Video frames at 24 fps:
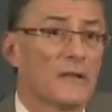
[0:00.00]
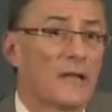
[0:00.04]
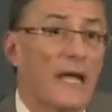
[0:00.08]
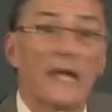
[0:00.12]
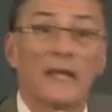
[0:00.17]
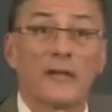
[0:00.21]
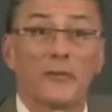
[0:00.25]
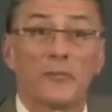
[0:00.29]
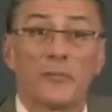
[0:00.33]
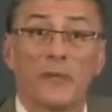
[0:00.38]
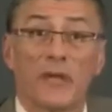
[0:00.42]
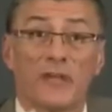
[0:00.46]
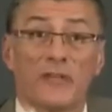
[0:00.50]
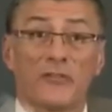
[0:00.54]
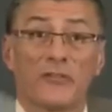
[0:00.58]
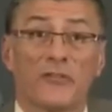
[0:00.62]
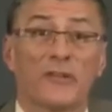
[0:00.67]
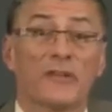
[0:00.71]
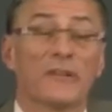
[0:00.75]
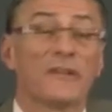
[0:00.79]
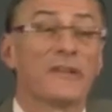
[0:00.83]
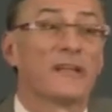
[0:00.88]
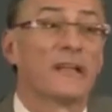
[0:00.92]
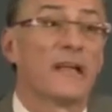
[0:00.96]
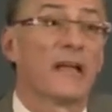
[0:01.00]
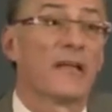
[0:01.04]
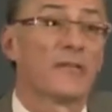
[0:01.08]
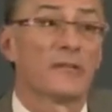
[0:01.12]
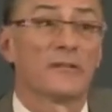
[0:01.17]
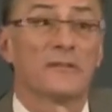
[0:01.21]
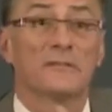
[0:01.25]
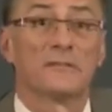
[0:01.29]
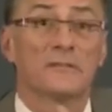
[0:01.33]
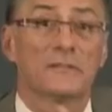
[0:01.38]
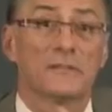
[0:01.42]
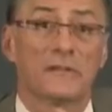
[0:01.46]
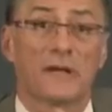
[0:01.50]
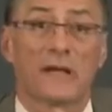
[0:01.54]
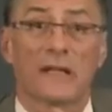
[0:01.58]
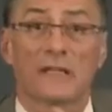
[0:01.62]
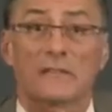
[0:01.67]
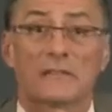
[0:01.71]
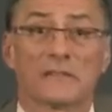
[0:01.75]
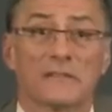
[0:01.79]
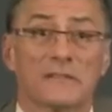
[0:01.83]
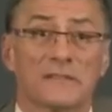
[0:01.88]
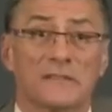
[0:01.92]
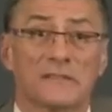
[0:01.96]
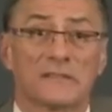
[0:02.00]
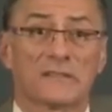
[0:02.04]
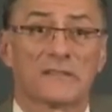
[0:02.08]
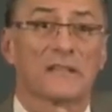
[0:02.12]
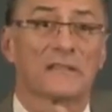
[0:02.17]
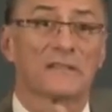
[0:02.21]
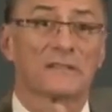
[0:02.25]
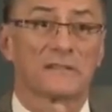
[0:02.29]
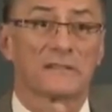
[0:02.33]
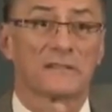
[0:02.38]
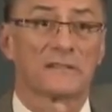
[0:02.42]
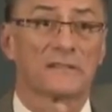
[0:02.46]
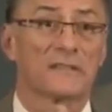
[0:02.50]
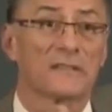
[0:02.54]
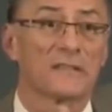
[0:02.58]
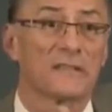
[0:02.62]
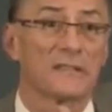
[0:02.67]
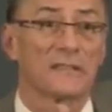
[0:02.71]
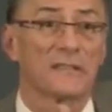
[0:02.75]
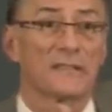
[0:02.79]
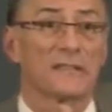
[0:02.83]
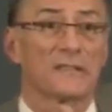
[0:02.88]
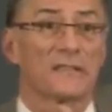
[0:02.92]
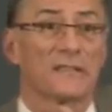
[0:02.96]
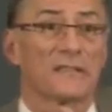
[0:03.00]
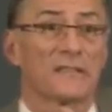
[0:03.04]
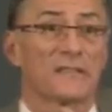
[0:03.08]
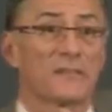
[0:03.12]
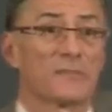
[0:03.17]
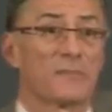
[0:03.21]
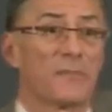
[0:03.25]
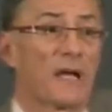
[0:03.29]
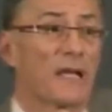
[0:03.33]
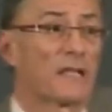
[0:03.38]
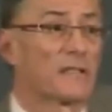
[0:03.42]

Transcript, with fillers: and a patient together to actually discuss this